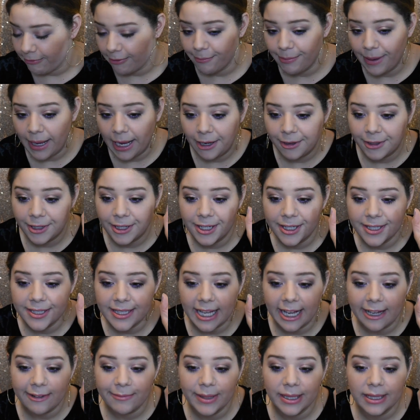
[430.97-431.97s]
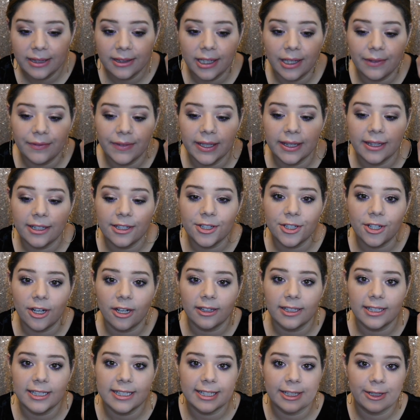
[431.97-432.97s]
For powders, I've been loving the
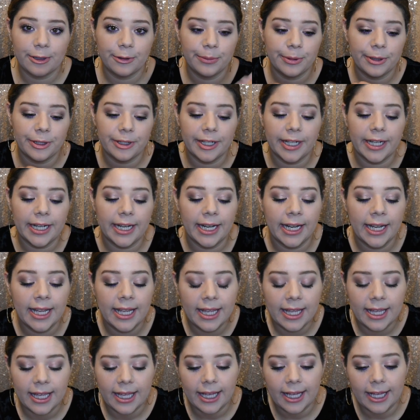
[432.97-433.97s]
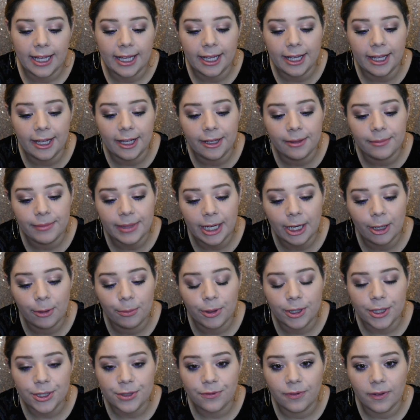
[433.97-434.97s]
Charlotte Tilbury
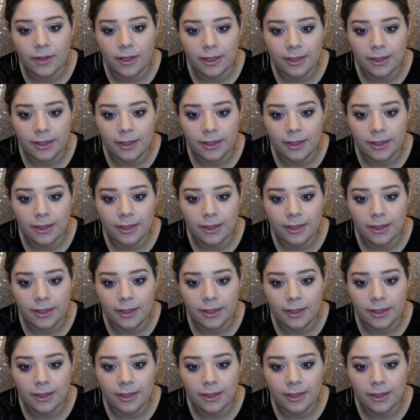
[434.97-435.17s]
Airbrush